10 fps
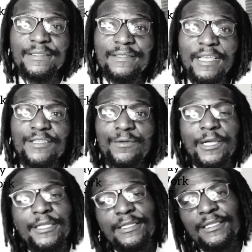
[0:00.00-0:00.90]
that's
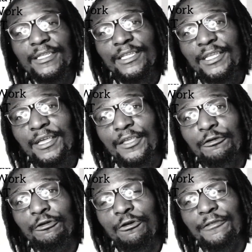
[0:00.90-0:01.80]
when
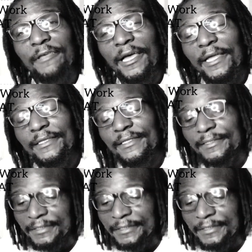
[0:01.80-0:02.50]
you know that